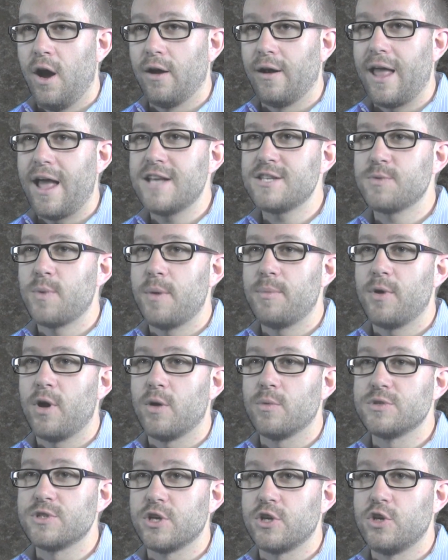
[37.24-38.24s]
Our last
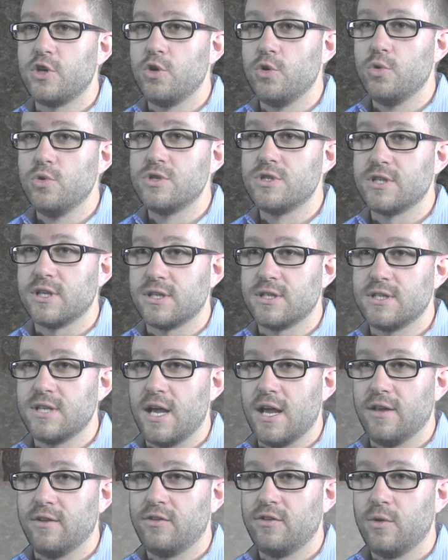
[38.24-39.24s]
webinar was a huge
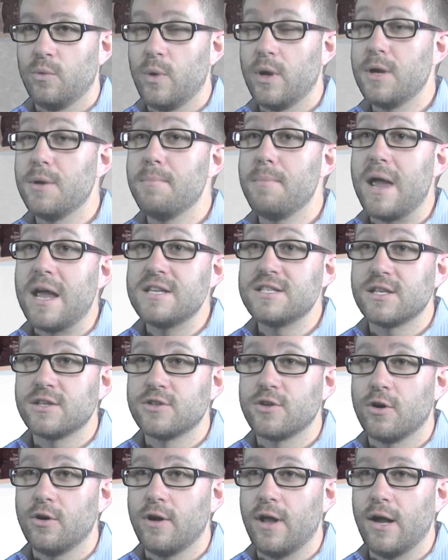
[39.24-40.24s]
success. We had an
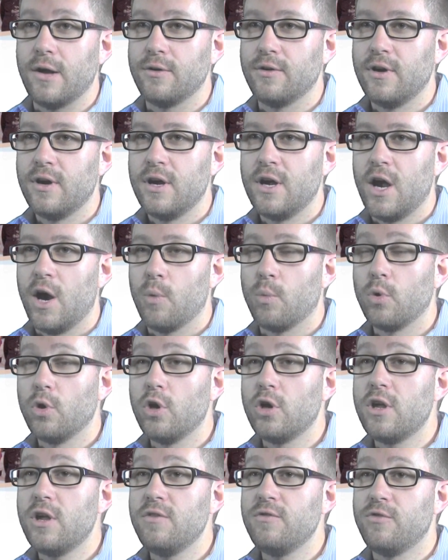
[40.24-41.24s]
amazing turnout. and We're
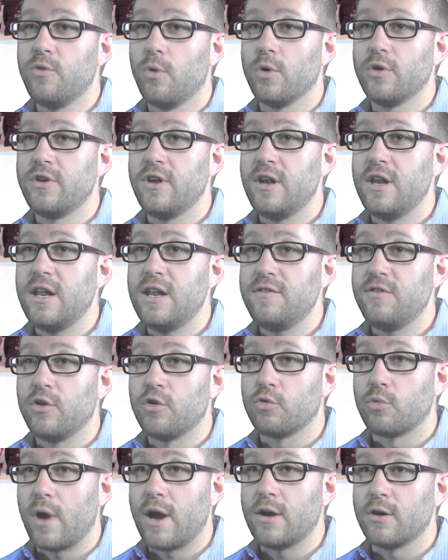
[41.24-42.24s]
looking forward to an
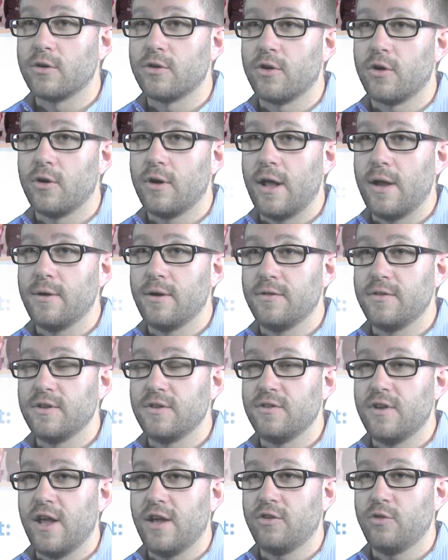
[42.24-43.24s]
even greater turnout at
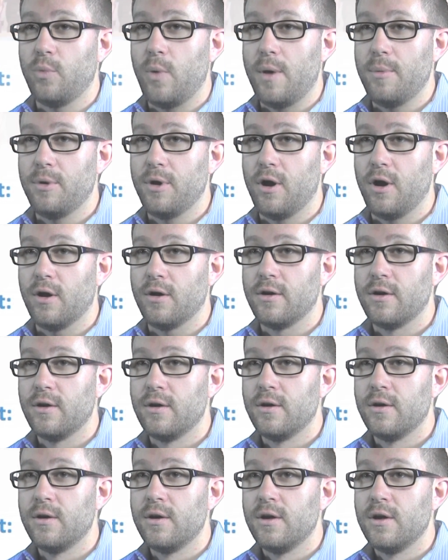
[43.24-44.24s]
this next webinar.
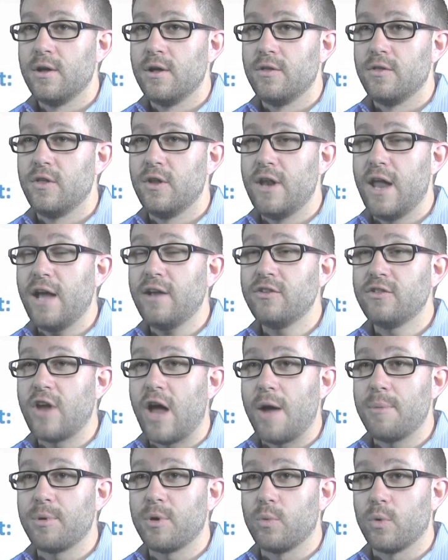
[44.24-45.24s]
The next
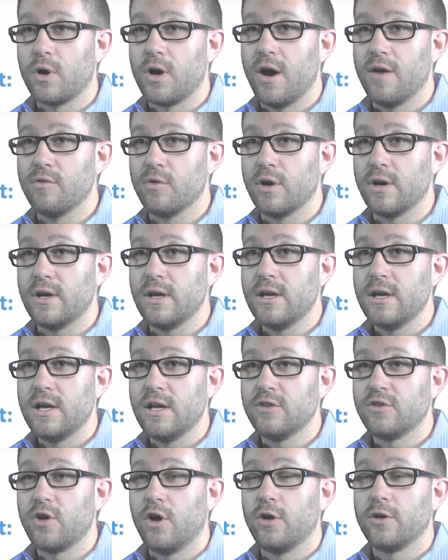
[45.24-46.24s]
topic we're covering
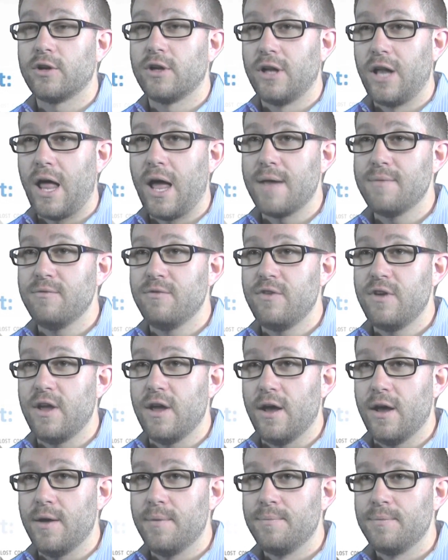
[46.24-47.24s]
is called Climb
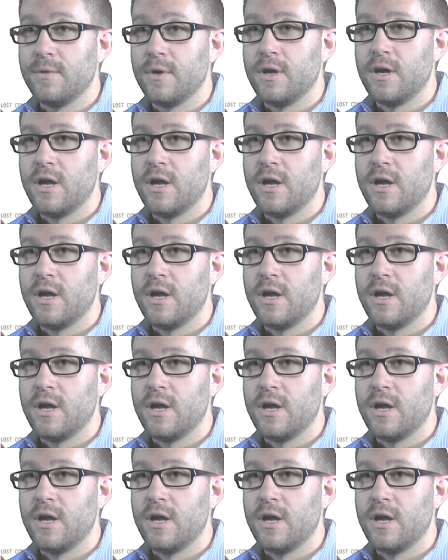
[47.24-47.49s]
Via,